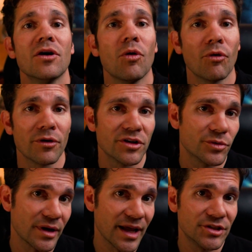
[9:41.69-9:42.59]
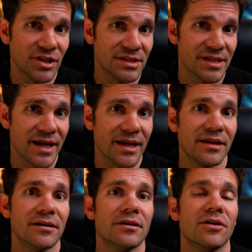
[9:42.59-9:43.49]
or into an
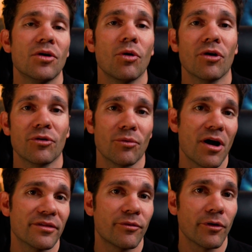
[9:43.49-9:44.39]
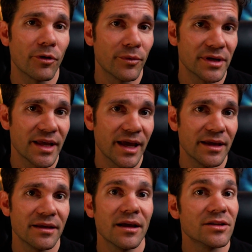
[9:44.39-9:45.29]
HSA or a Roth
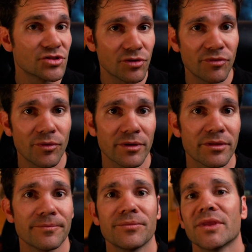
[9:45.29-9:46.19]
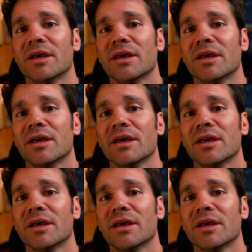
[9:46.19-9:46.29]
401k and so forth.